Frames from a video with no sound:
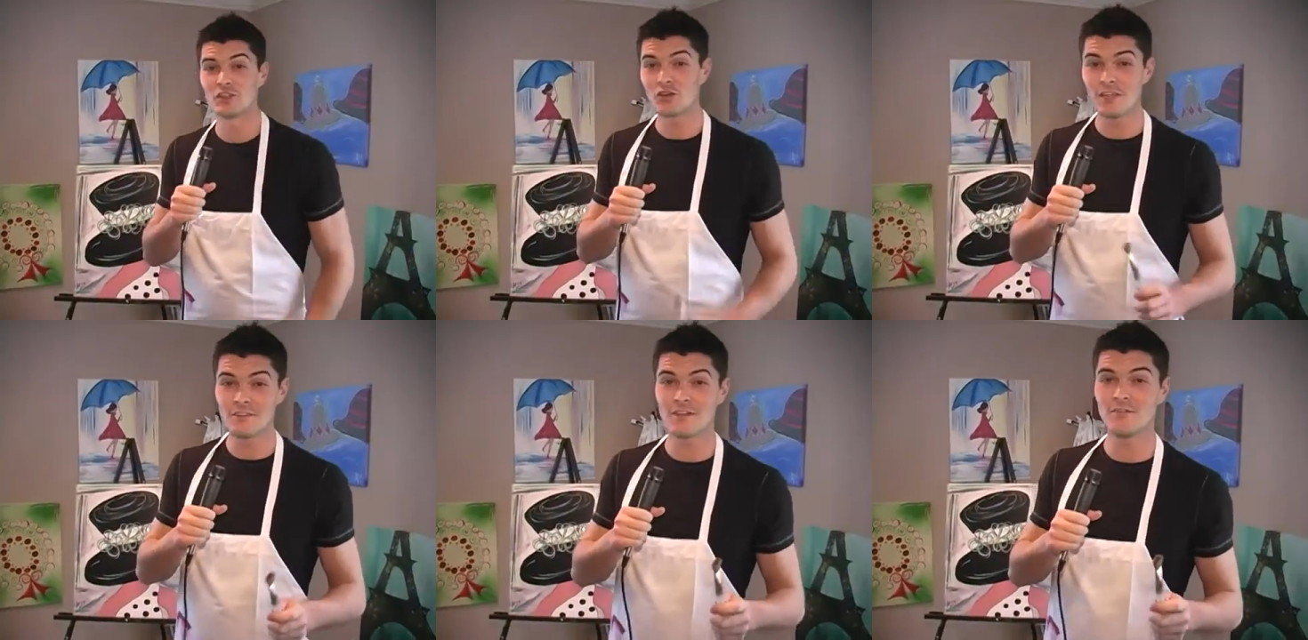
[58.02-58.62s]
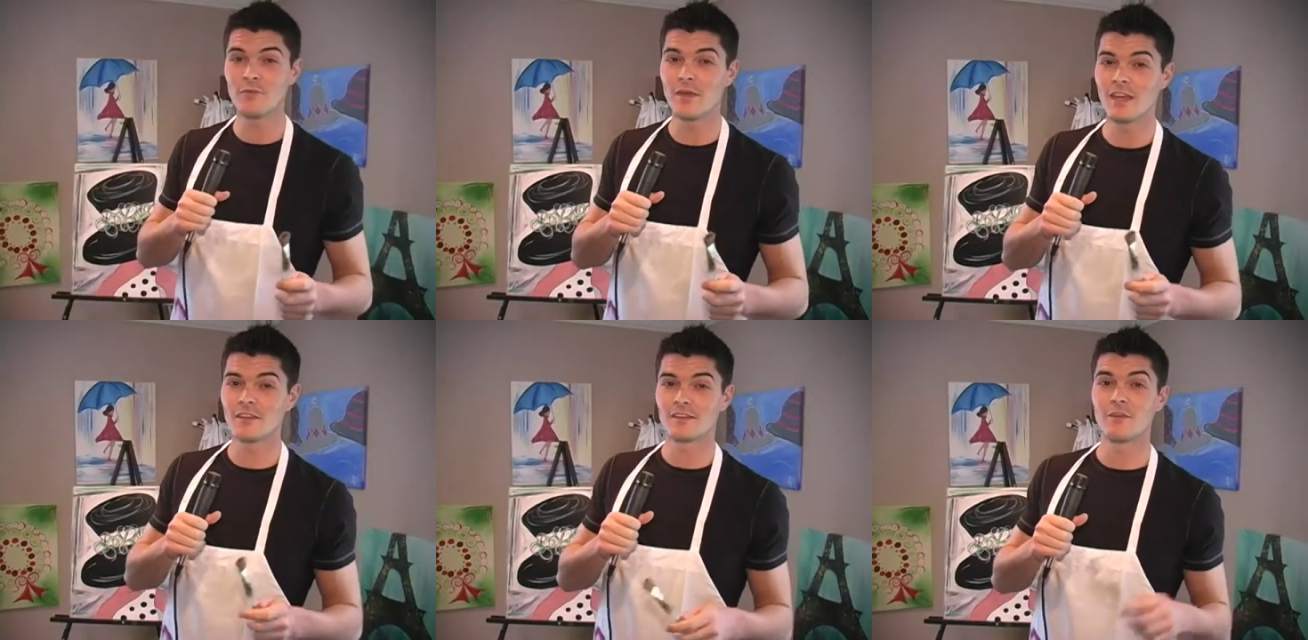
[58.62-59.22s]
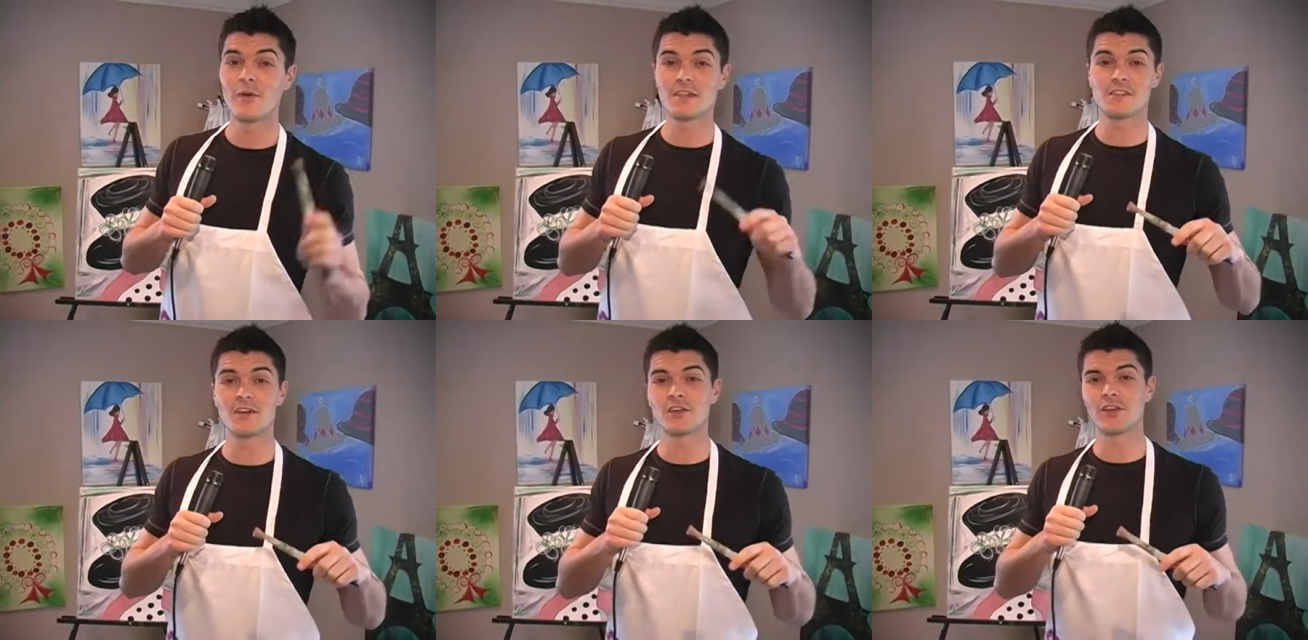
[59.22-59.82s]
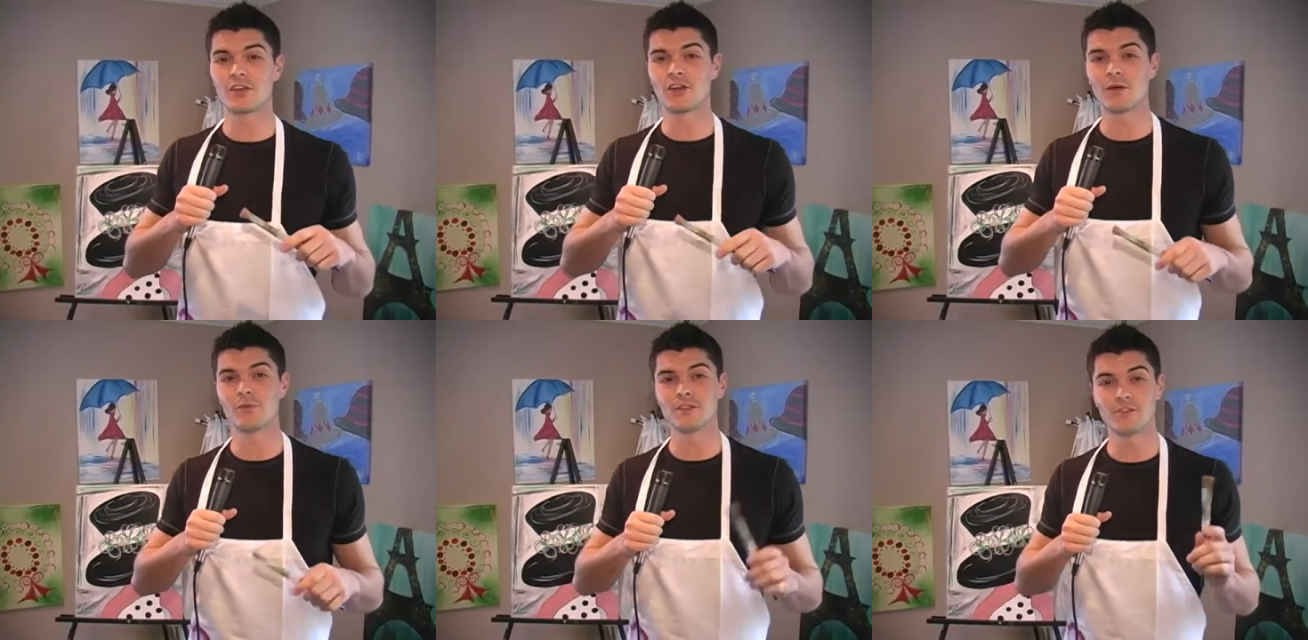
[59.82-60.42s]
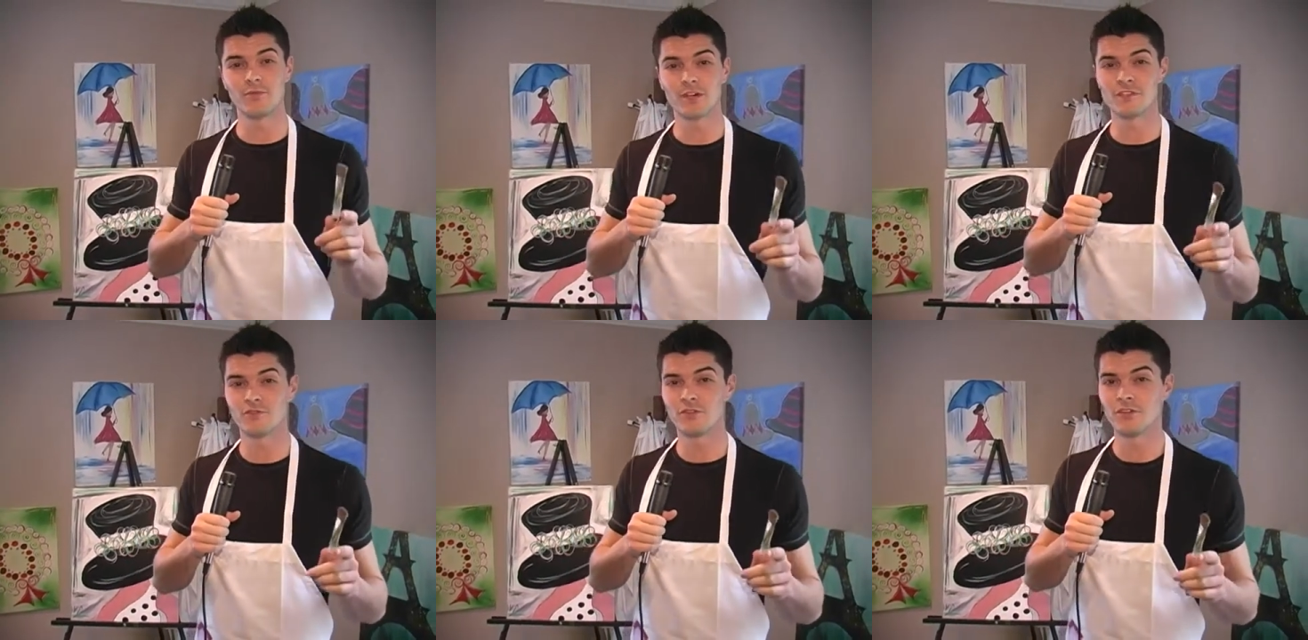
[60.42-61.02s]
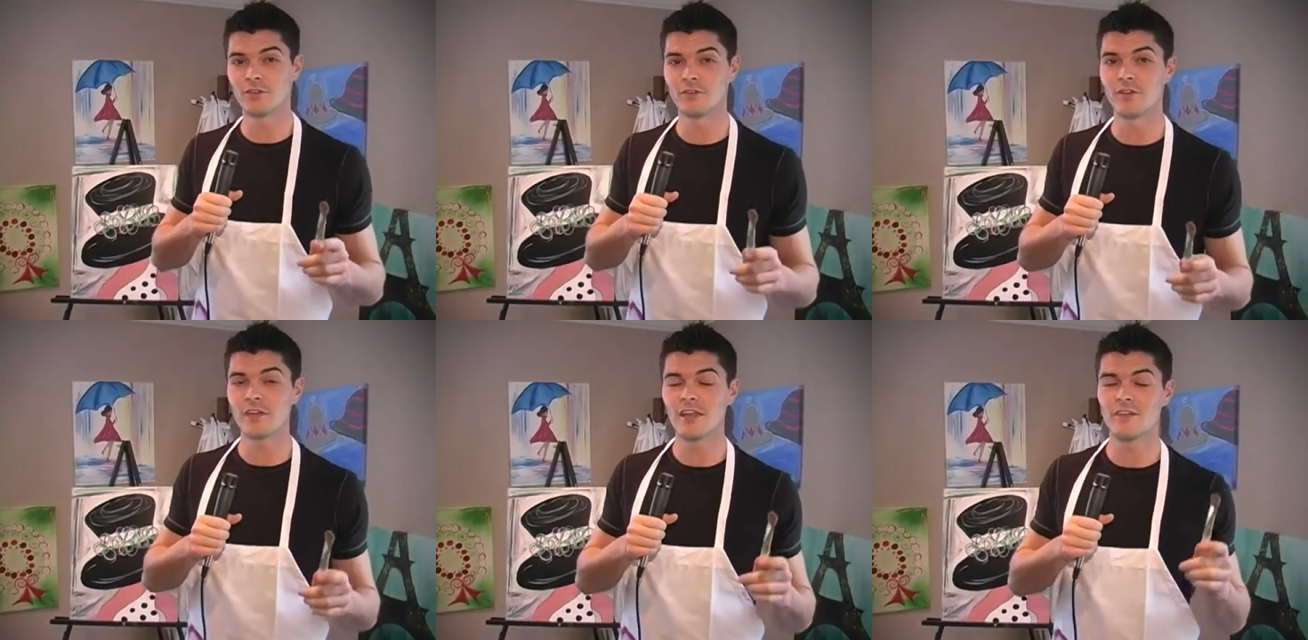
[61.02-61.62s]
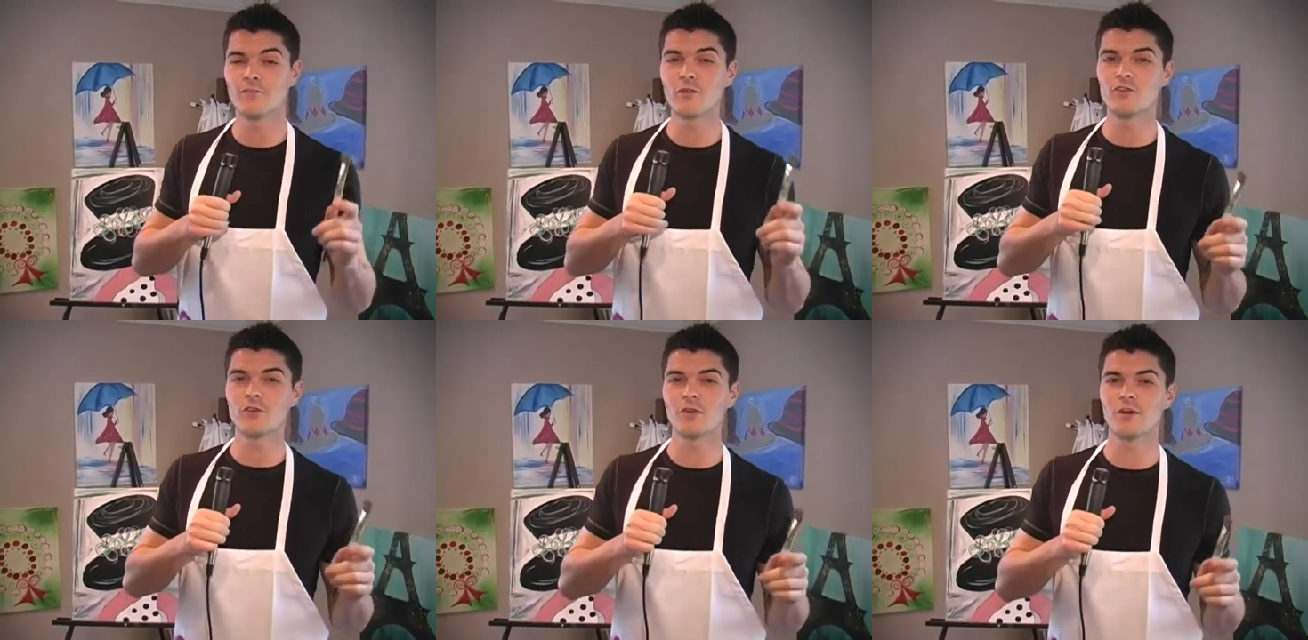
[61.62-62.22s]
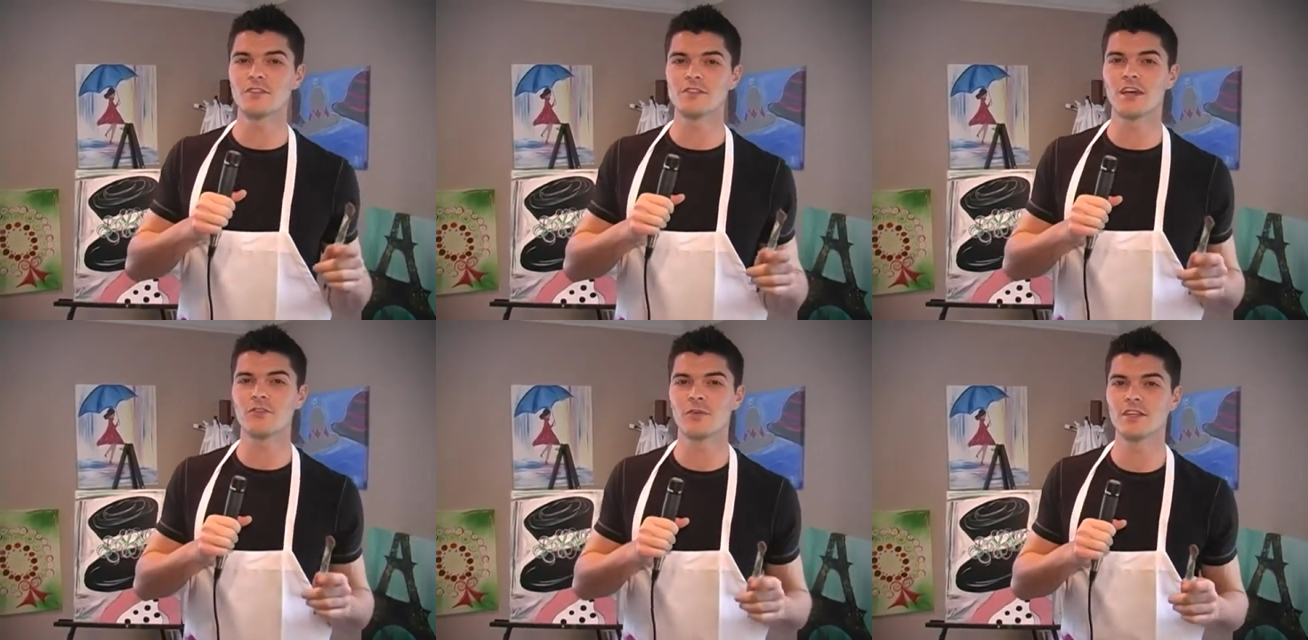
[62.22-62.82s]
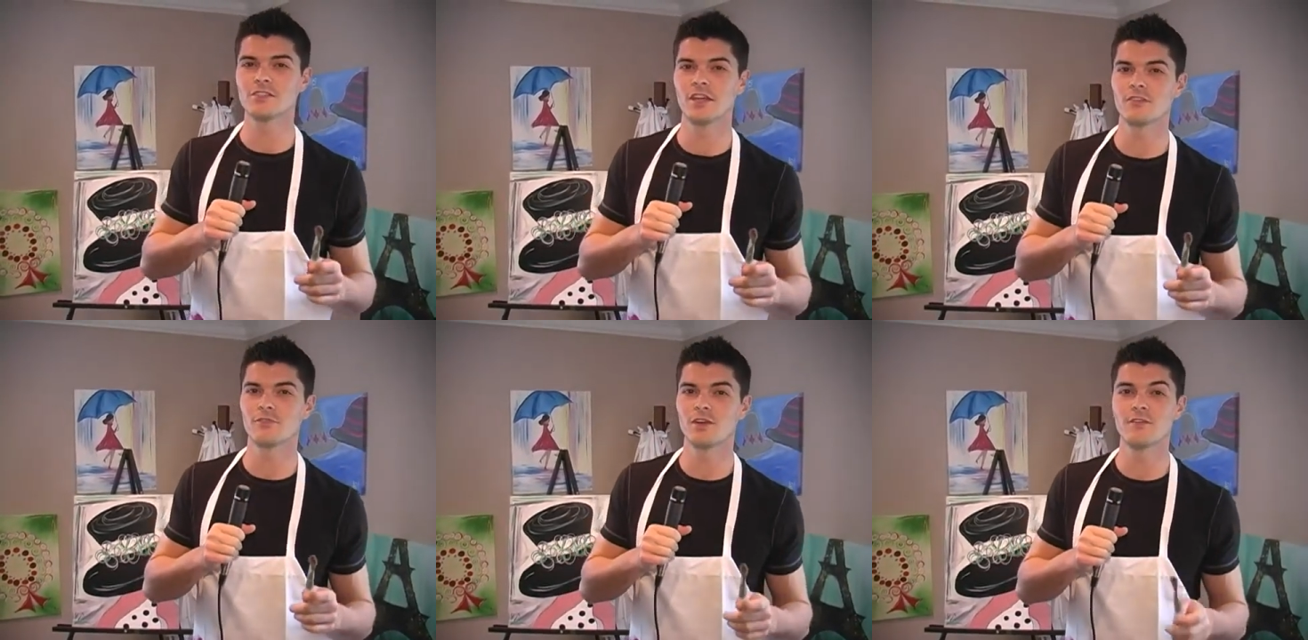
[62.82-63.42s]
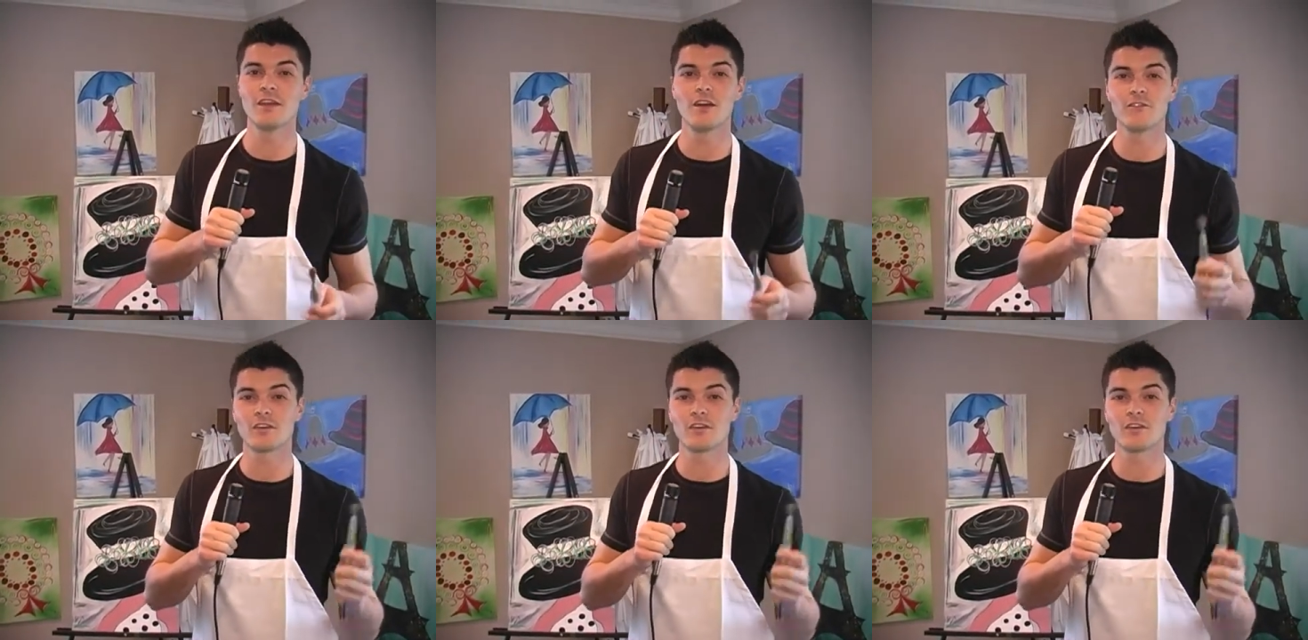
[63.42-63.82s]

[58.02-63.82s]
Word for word: your kids love to paint? The Paint Cellar here in Carmel is the place for you. Located at 421 South Rangeline Road, they offer